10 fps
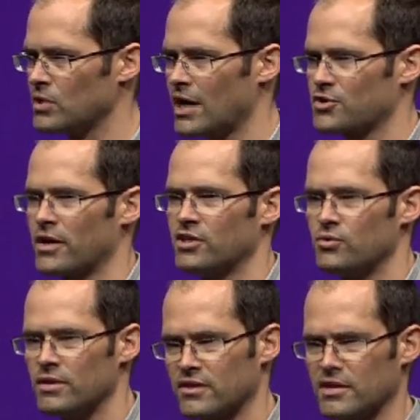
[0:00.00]
We're not trying to
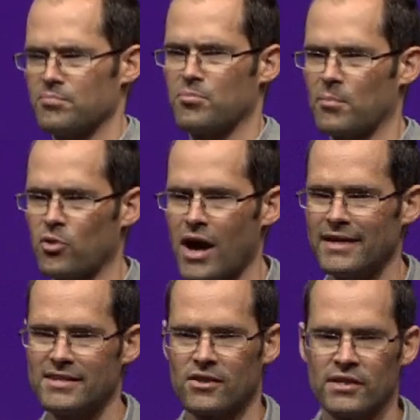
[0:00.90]
do anything
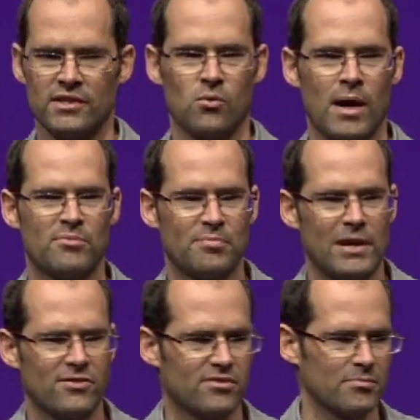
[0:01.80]
proprietary in the web
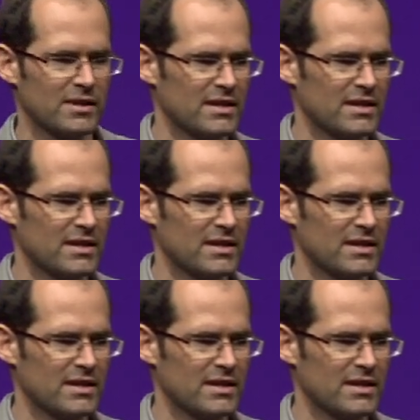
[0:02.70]
space.